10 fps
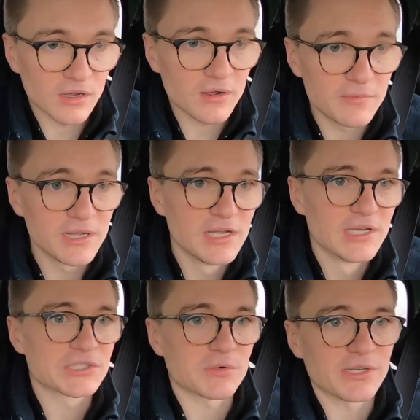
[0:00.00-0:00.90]
Um,
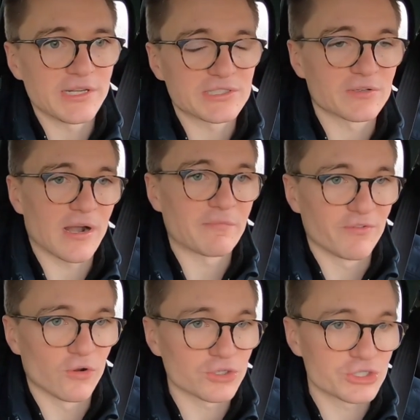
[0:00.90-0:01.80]
so on Instagram,
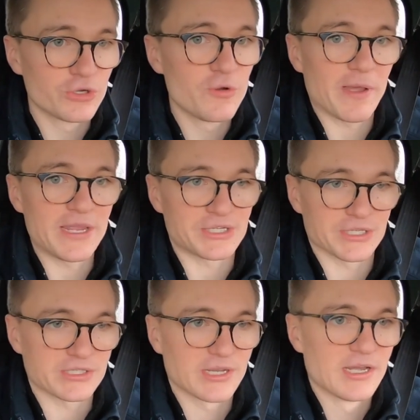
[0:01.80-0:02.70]
we've launched two
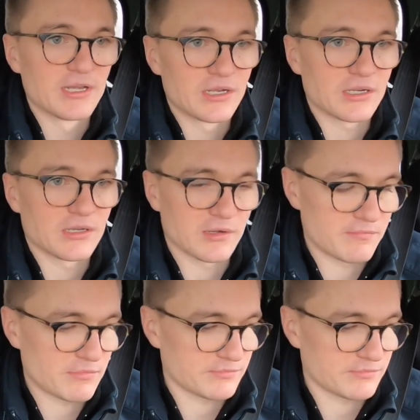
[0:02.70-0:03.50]
pages. Um,